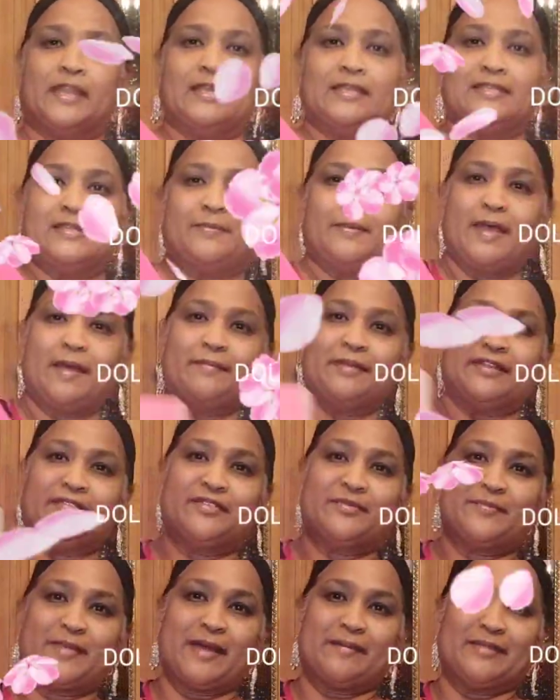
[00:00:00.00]
It's Pamela
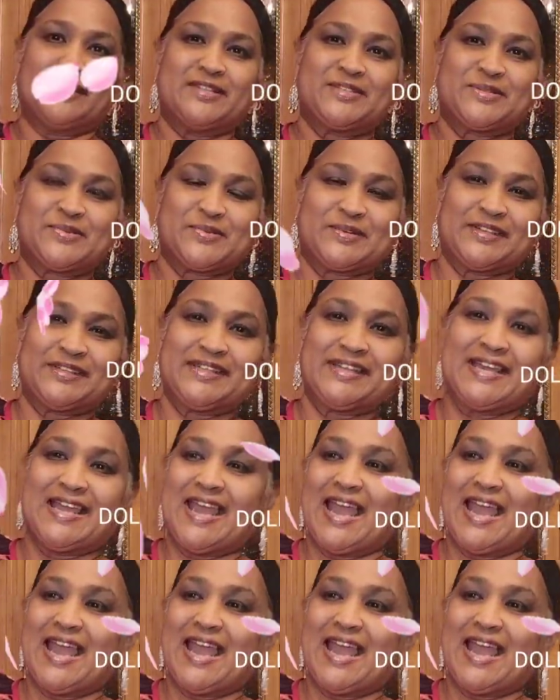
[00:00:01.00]
from Pamela's World